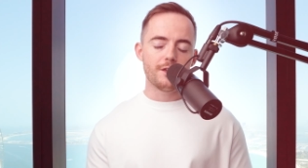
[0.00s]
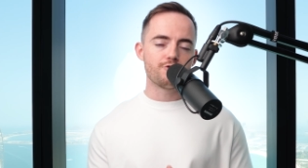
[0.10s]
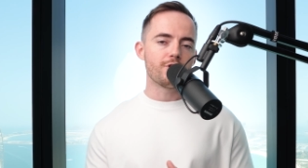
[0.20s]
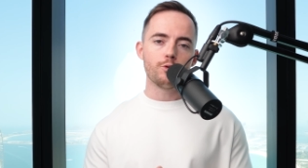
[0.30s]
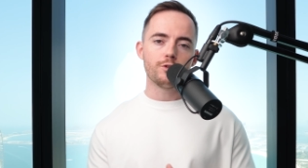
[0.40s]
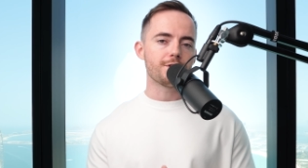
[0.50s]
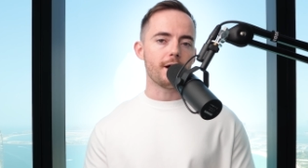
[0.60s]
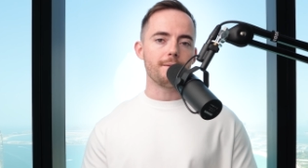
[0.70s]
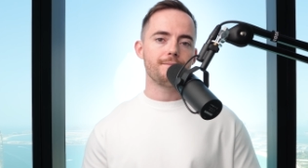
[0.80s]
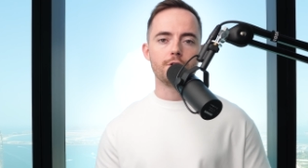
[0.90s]
They're drinking all the
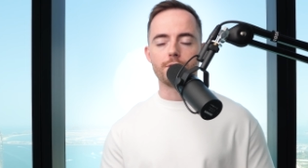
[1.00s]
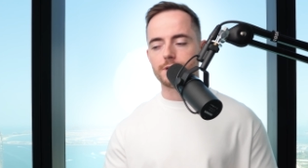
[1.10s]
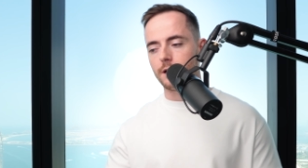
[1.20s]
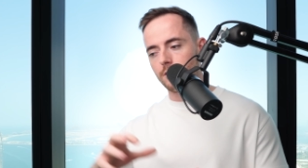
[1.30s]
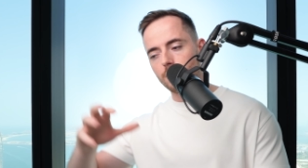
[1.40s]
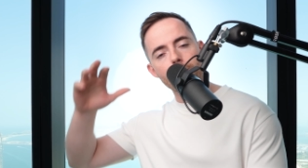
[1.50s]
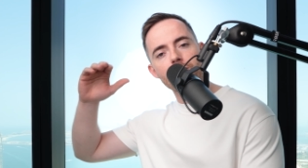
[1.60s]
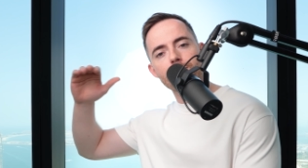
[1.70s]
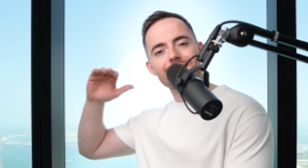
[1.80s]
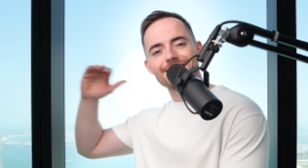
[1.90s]
time. You know, it's like, look at me
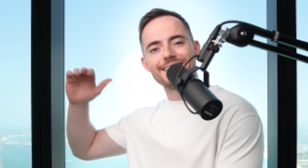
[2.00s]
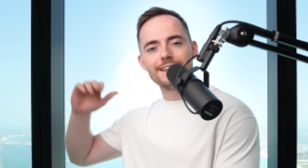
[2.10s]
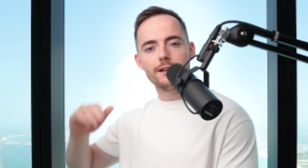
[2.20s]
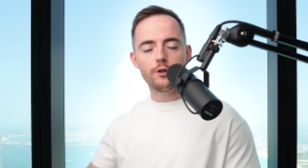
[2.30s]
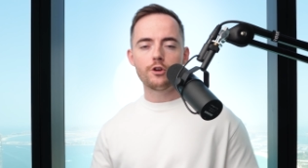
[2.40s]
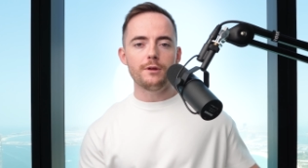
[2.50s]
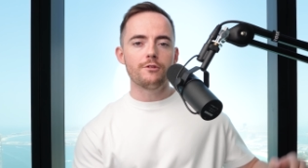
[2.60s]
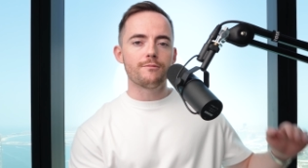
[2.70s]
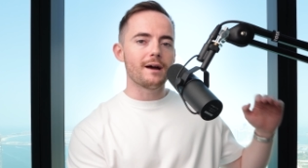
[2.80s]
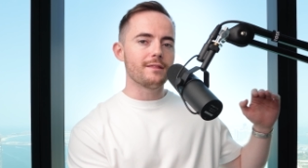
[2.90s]
with my tequila, look at me
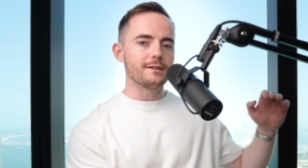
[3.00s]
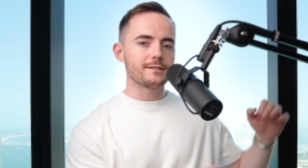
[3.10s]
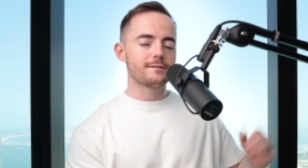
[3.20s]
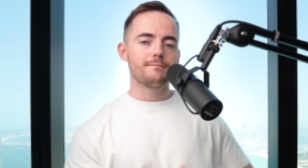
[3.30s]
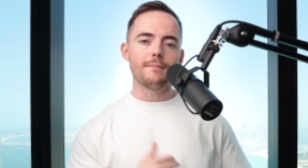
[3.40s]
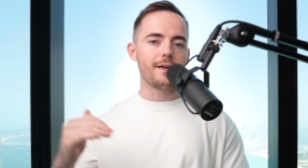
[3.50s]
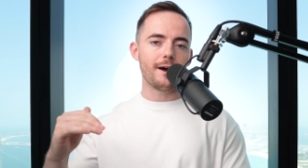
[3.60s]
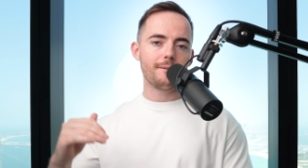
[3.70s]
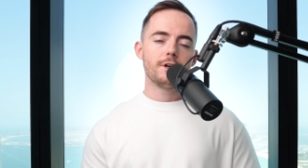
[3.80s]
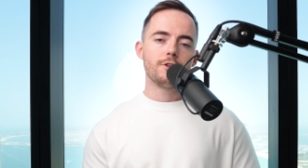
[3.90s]
with my this, my
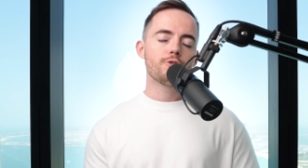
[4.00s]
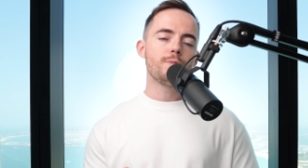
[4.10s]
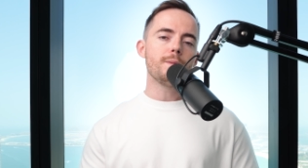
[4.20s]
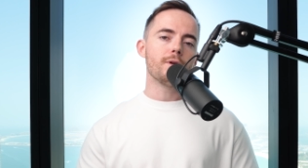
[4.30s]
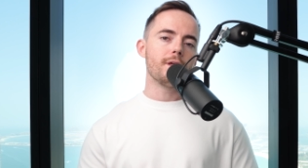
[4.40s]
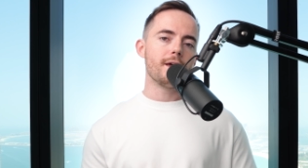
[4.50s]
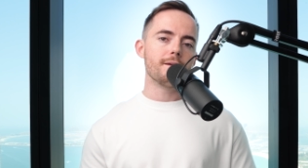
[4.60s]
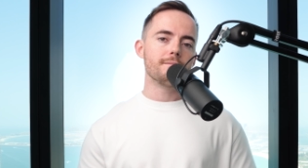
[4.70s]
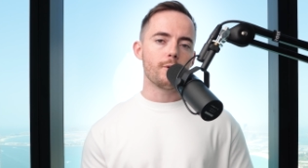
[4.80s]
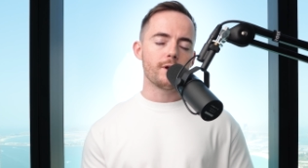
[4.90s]
that. And those people are
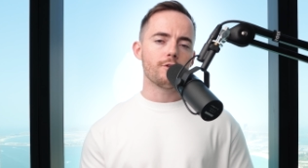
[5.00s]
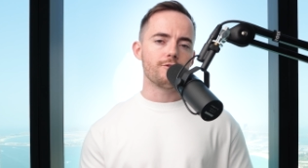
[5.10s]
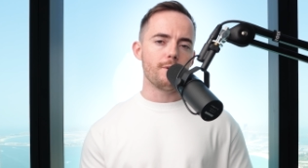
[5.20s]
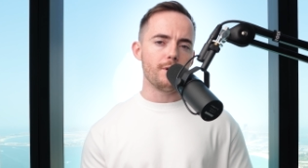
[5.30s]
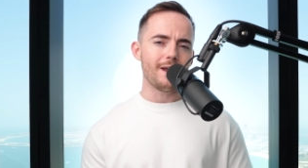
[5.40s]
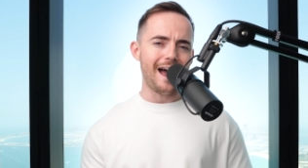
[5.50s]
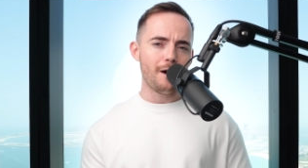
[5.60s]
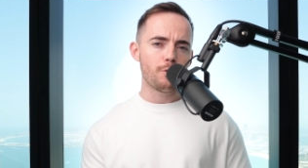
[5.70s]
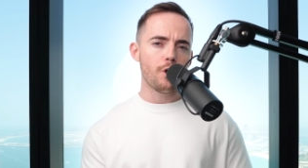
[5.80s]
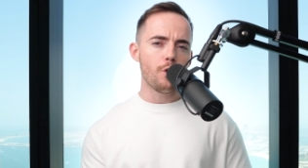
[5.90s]
then going on to build
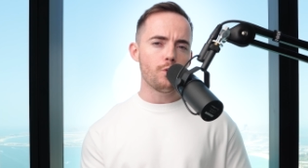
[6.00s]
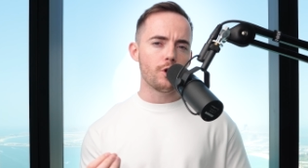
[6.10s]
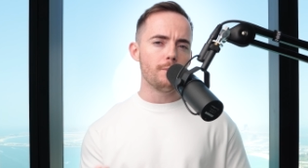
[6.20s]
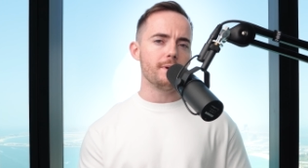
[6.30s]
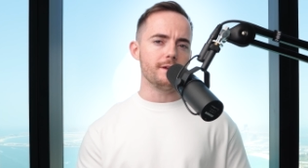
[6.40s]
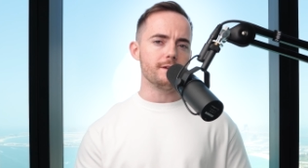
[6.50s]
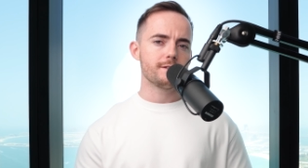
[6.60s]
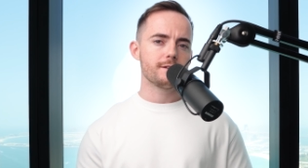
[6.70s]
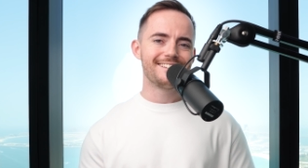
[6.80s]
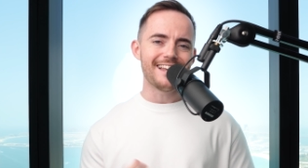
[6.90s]
alcohol
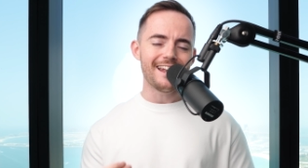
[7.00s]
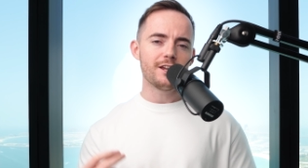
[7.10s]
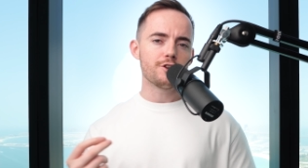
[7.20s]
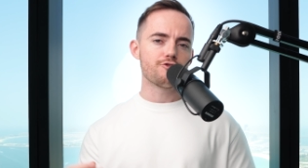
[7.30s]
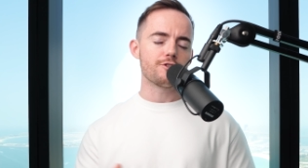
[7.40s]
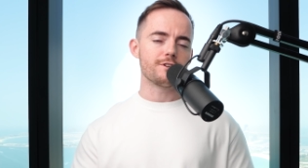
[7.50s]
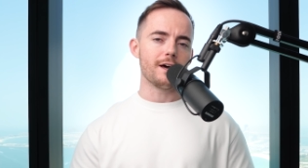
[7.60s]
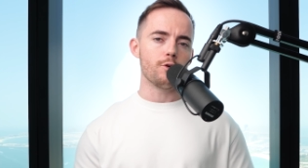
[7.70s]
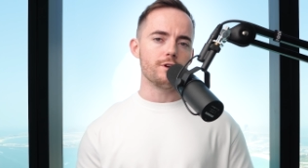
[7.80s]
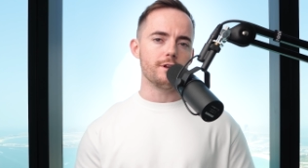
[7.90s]
companies, selling a drug to
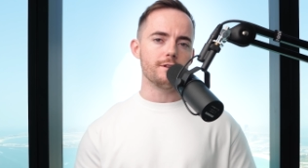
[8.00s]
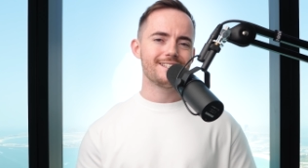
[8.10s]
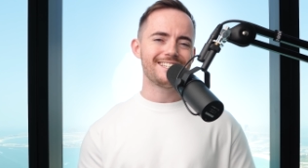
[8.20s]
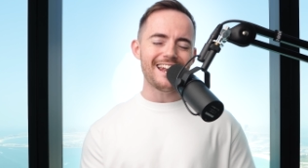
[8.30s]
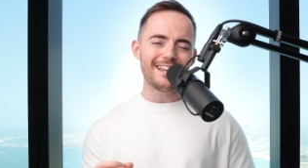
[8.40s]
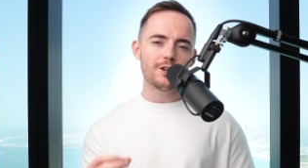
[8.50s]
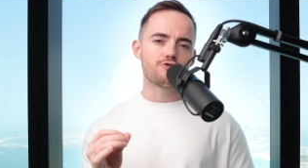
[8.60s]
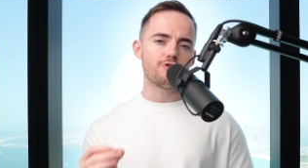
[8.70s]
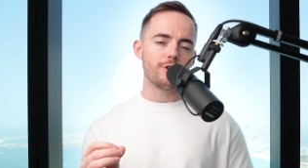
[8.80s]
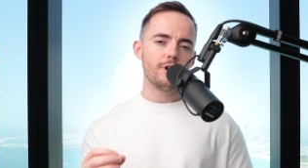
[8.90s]
that audience, selling a
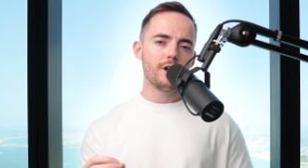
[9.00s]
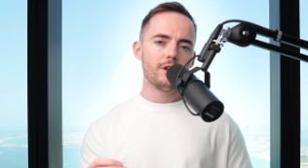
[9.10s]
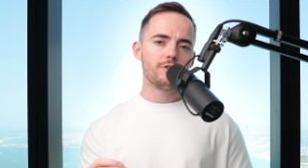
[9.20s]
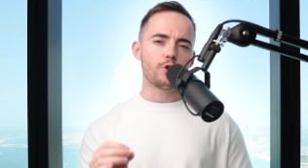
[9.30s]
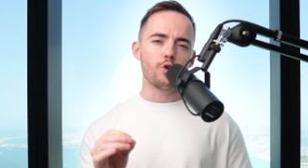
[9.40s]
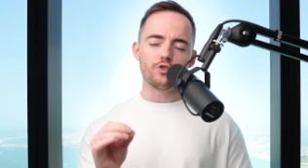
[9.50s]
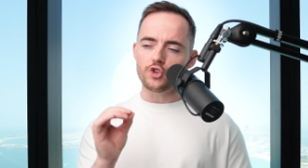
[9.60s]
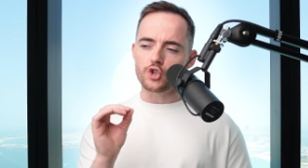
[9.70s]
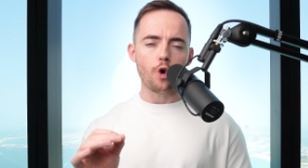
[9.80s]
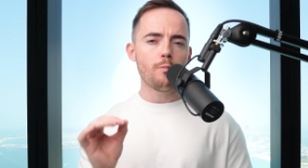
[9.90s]
drug that
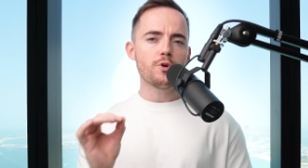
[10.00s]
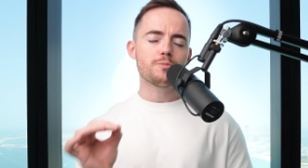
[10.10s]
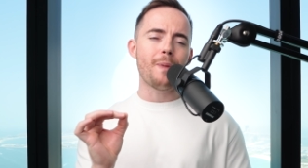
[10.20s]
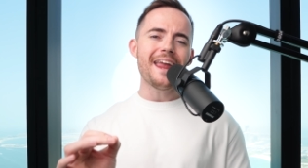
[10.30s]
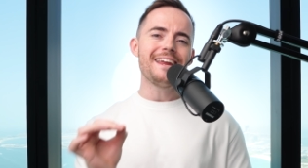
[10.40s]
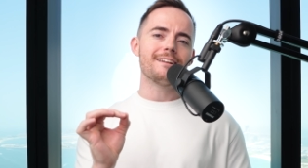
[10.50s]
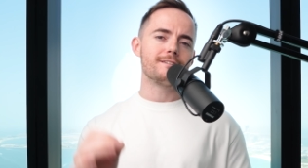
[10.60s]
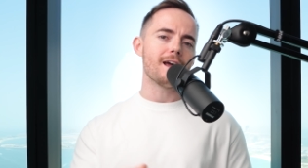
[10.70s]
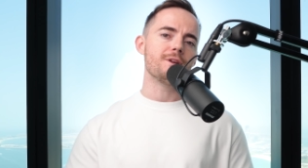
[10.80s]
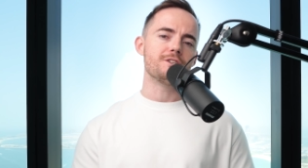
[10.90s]
causes so much pain
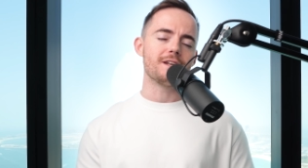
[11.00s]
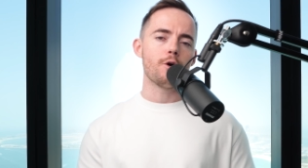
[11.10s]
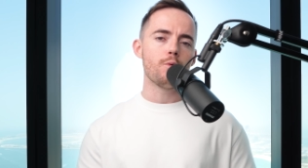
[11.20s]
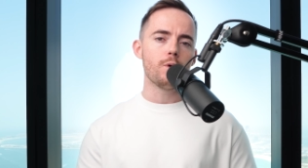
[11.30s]
and damage in our